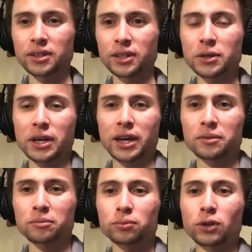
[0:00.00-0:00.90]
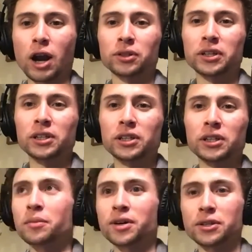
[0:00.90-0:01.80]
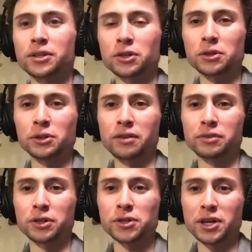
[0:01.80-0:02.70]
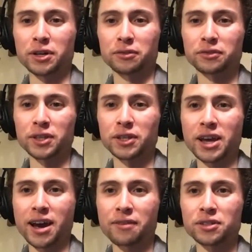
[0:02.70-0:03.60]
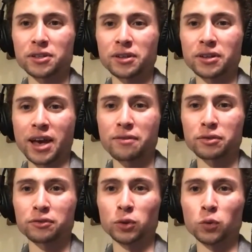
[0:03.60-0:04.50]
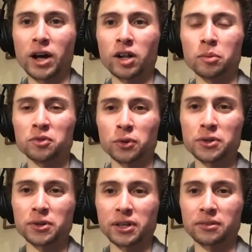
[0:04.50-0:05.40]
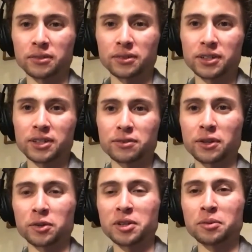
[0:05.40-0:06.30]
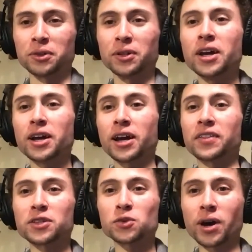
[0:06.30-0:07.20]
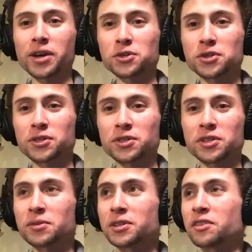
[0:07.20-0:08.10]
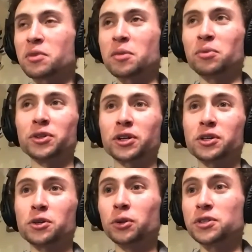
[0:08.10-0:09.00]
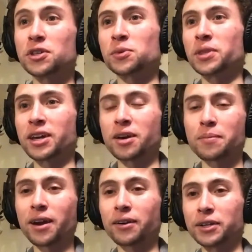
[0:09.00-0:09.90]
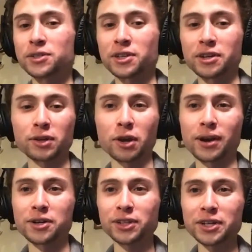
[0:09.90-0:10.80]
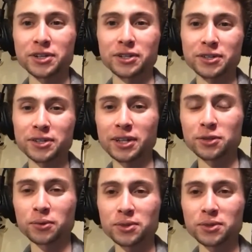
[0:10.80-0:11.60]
And you can't properly love someone until you love yourself. You have to have a full well before you can give to other people. And that's why you should give people their condolences when they get married instead of congratulations. That's what we're